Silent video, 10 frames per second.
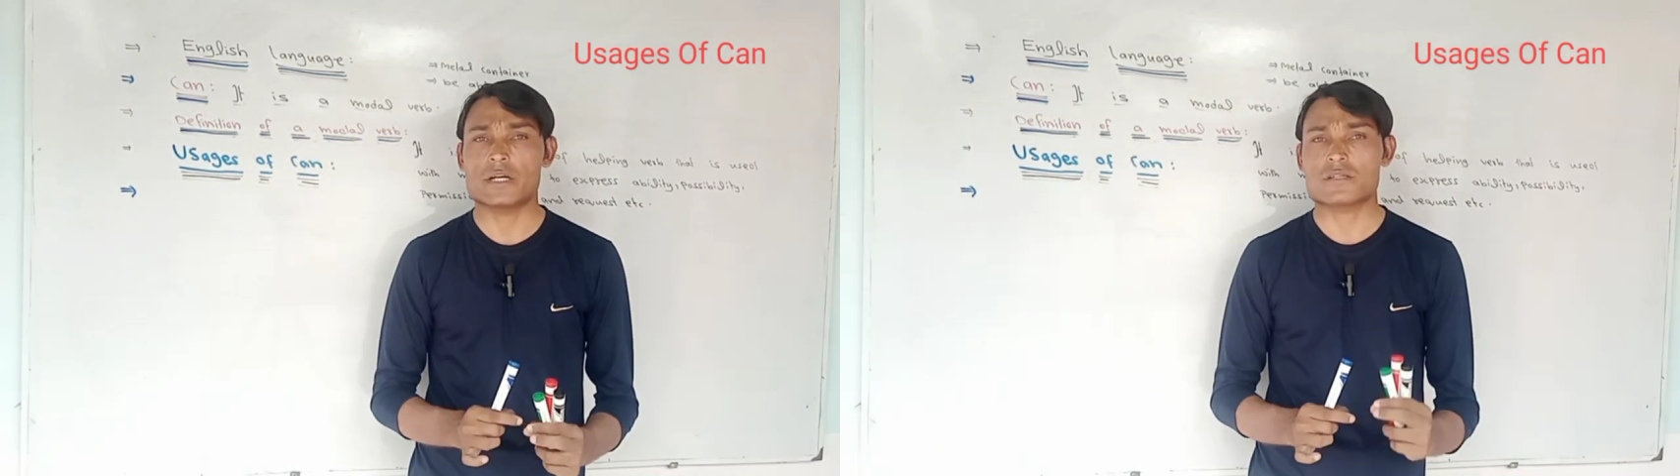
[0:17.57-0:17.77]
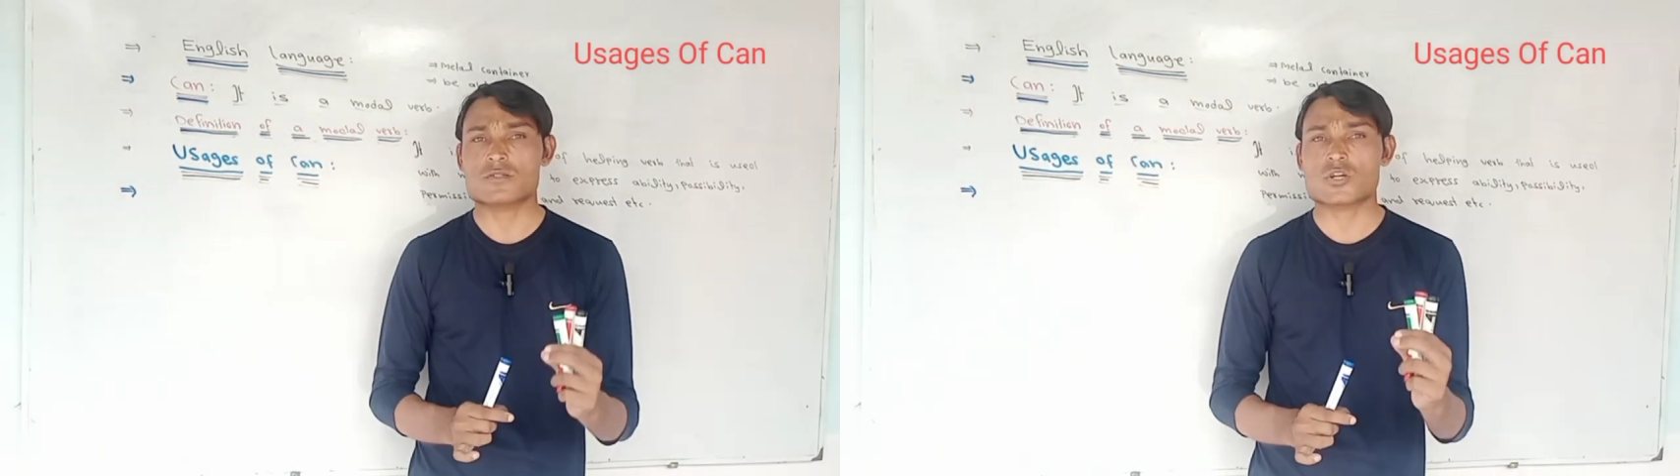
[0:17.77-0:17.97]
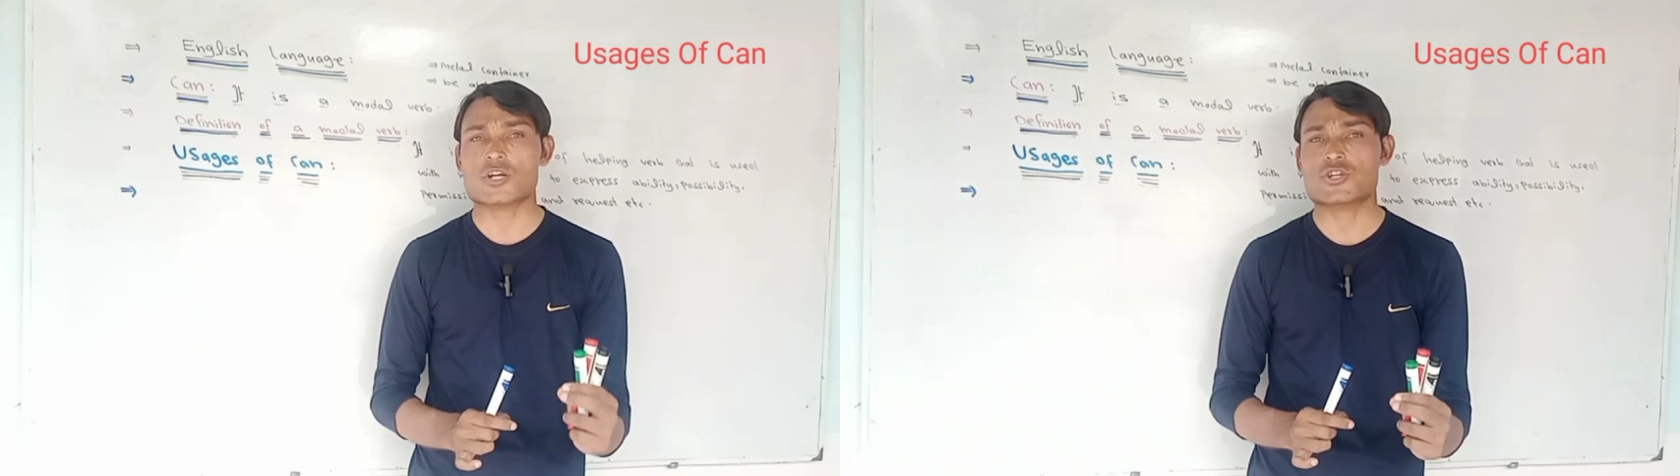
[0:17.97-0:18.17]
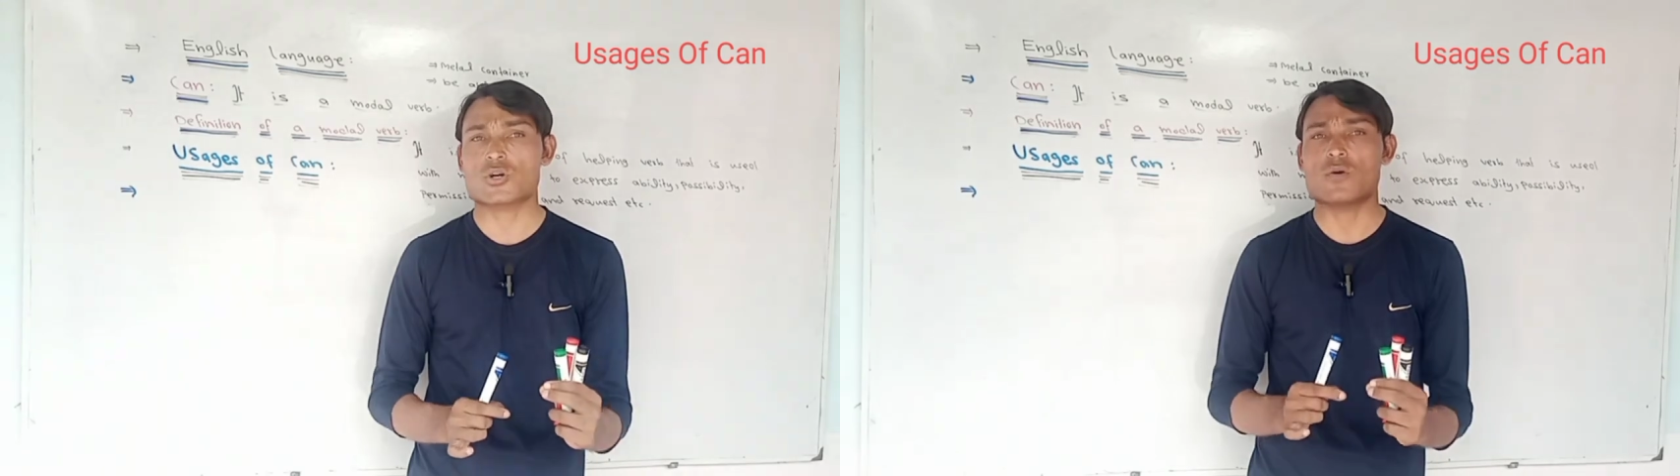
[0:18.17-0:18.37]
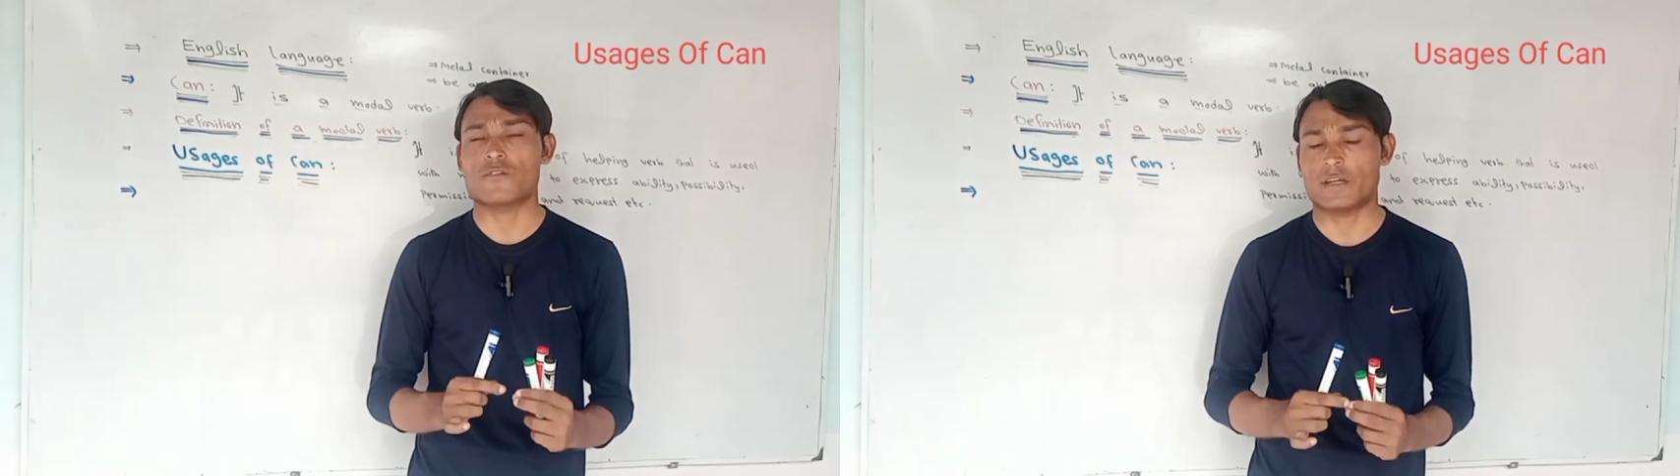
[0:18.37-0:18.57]
that
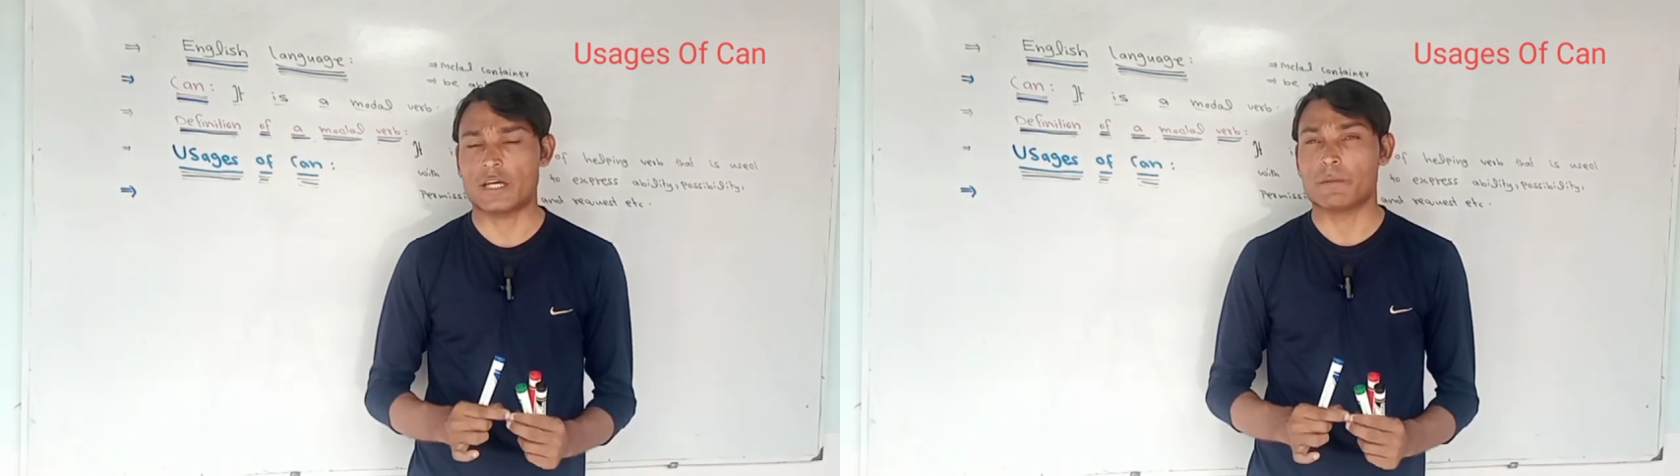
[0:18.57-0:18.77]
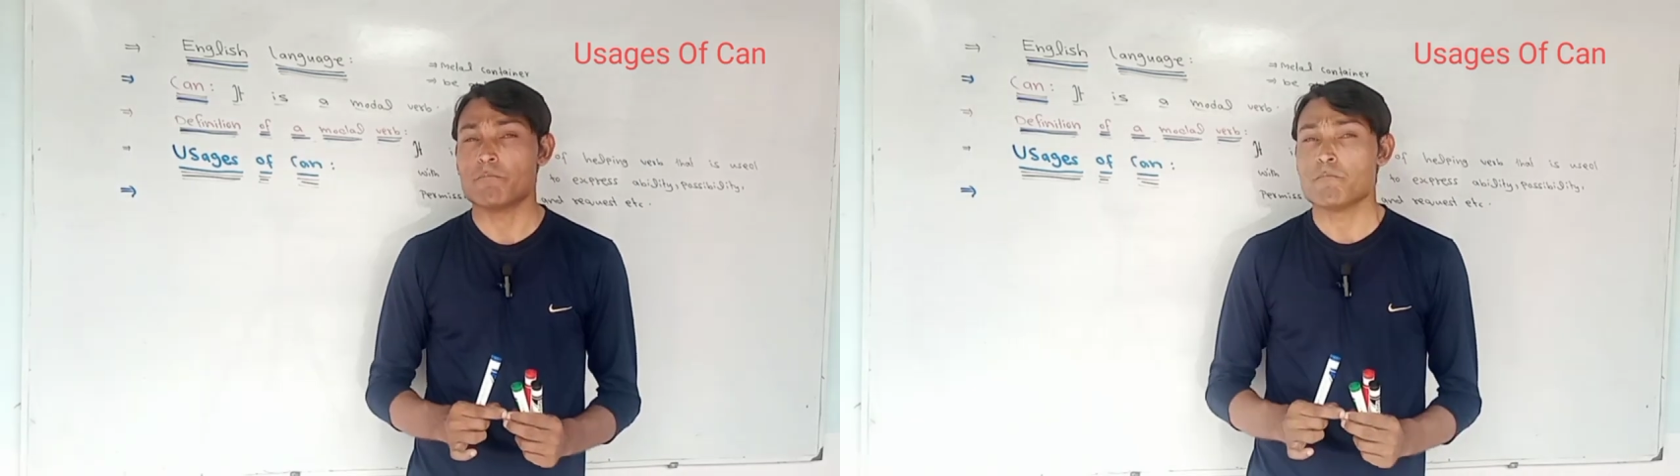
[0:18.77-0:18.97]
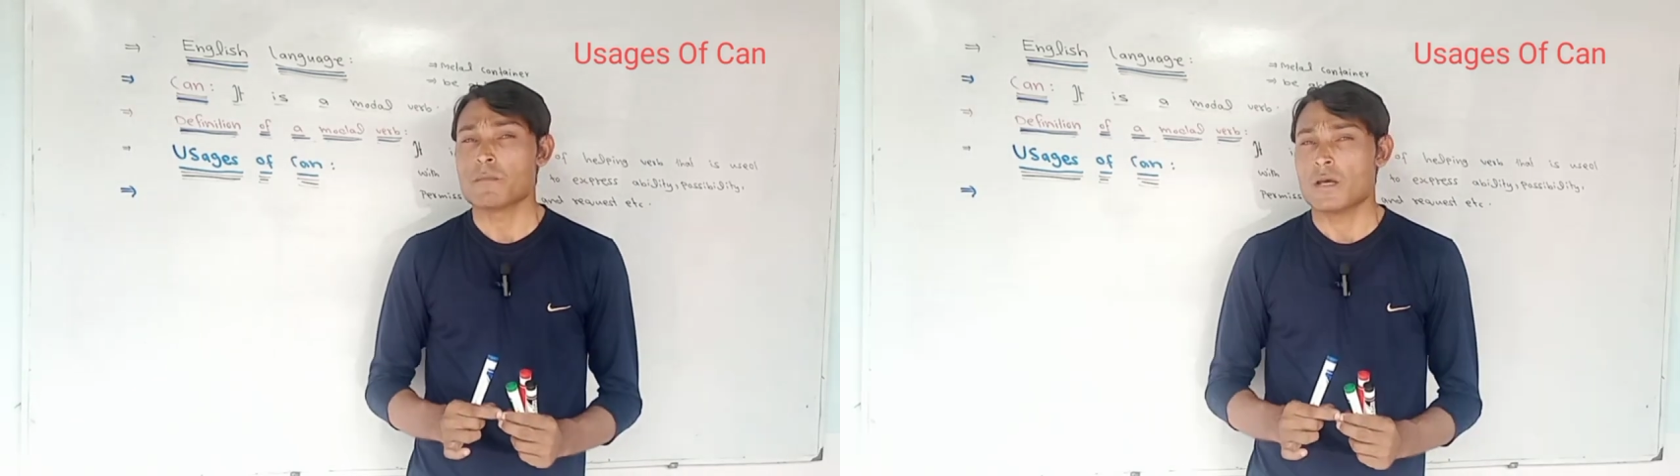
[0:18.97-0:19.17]
structure of cane,